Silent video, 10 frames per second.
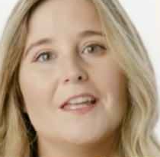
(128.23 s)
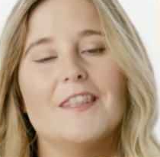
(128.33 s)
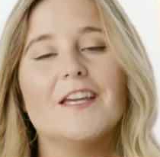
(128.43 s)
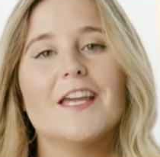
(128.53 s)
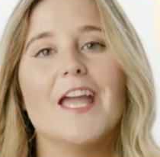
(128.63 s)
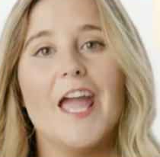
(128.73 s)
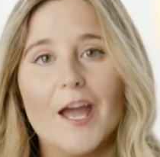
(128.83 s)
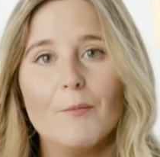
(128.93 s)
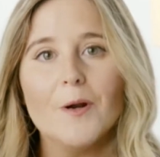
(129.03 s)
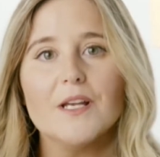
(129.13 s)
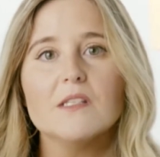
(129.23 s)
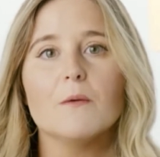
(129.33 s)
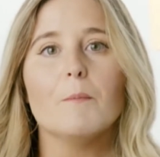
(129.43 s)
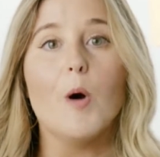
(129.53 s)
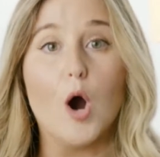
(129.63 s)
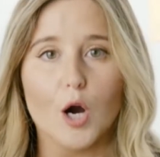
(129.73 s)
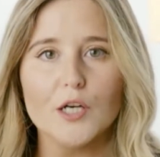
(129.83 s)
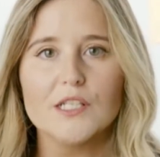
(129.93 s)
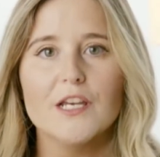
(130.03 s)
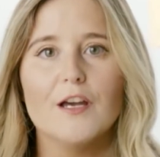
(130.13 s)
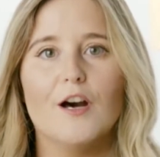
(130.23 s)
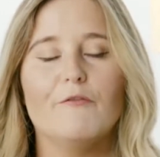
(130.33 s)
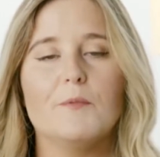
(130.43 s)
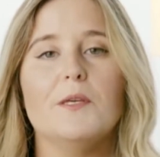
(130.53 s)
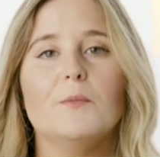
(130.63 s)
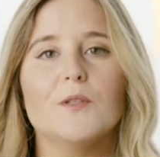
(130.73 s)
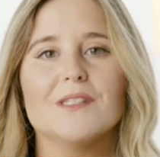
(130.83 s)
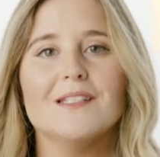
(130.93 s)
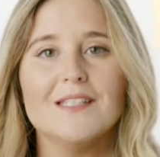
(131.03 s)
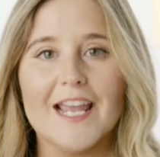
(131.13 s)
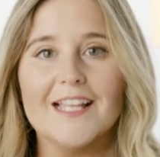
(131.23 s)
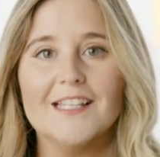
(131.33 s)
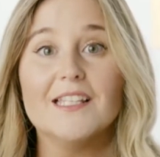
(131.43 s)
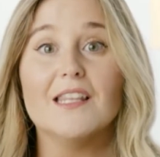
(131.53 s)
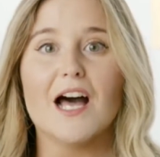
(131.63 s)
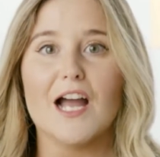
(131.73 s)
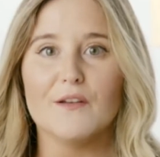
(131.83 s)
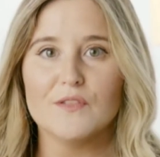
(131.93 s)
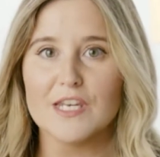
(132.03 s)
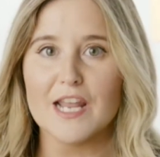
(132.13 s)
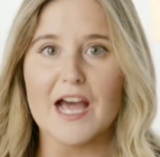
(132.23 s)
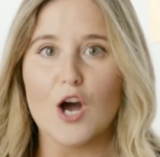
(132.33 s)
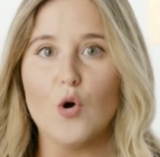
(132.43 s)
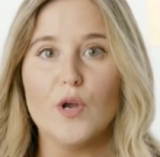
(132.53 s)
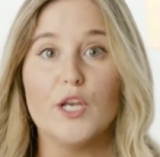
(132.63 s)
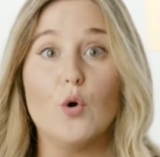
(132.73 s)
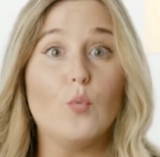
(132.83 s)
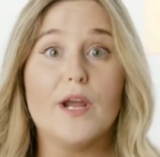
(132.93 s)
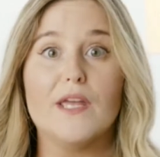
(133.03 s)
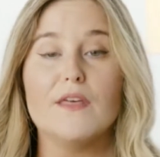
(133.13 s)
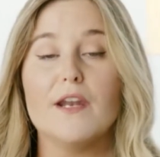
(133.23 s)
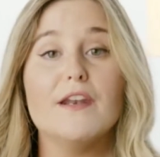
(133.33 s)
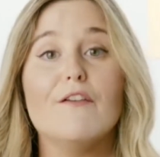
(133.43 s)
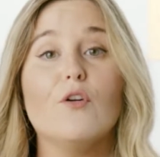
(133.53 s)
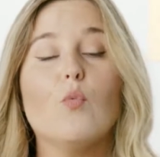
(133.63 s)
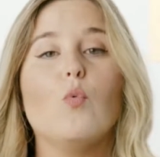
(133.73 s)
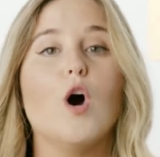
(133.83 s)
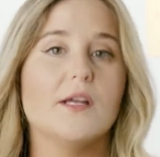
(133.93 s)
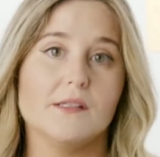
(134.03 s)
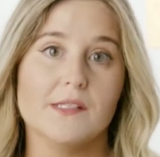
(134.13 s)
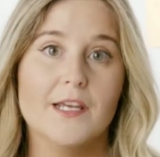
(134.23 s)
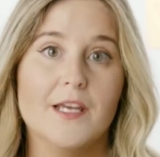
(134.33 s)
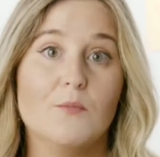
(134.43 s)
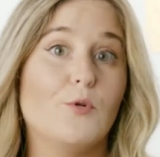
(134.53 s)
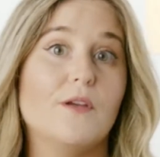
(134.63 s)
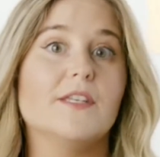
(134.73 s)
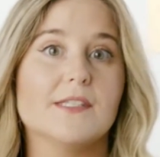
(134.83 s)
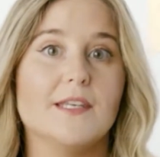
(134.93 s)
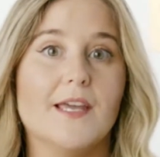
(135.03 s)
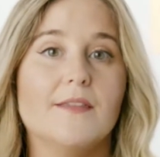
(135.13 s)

The camera is a part of people's daily lives now in a way that it never was previously.